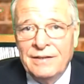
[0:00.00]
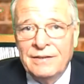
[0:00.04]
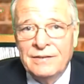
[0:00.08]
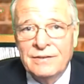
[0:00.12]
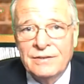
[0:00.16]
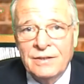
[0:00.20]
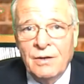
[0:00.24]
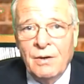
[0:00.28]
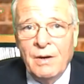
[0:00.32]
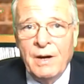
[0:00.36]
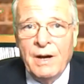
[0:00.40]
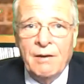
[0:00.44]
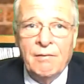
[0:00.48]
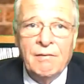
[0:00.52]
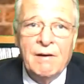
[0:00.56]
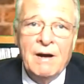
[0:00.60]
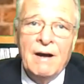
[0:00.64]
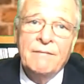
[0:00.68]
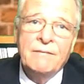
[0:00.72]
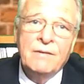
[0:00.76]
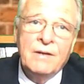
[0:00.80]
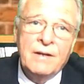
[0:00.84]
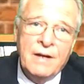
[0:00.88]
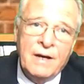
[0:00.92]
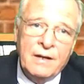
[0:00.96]
So I
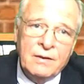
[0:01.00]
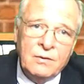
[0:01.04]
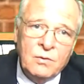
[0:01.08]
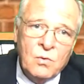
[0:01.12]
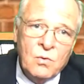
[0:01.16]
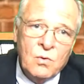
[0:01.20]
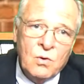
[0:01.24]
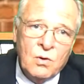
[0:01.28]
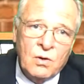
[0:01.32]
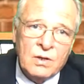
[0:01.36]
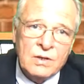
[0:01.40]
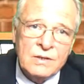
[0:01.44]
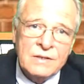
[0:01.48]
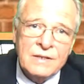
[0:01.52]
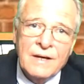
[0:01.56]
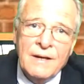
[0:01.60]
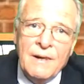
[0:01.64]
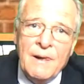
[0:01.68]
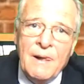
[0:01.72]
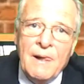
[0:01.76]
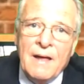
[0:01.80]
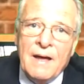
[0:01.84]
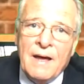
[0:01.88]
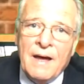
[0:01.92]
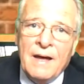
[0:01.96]
arrived at headquarters,
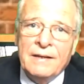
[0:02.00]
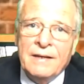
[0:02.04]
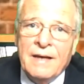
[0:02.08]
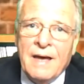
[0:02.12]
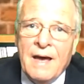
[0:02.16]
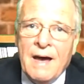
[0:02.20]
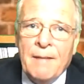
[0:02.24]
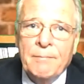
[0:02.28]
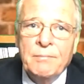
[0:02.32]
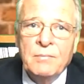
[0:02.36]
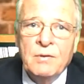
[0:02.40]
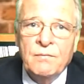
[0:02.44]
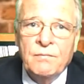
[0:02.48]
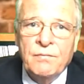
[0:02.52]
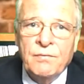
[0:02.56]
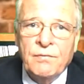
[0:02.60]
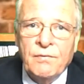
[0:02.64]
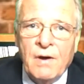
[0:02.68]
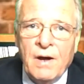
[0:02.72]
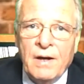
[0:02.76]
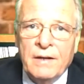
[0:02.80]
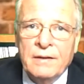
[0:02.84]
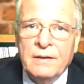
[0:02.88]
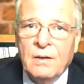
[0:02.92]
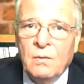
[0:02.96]
and Captain
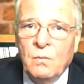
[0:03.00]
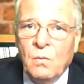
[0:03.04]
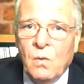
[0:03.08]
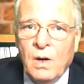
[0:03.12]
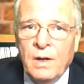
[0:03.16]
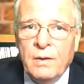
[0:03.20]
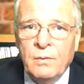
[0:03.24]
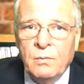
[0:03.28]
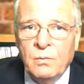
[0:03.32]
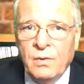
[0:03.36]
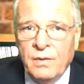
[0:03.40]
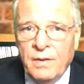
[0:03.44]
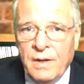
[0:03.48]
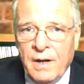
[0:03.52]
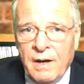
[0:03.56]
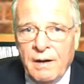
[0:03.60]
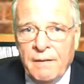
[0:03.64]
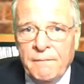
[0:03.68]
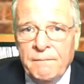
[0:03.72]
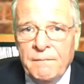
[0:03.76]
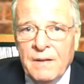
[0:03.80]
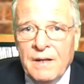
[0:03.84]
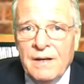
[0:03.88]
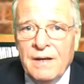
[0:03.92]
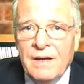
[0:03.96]
Frank and White were there,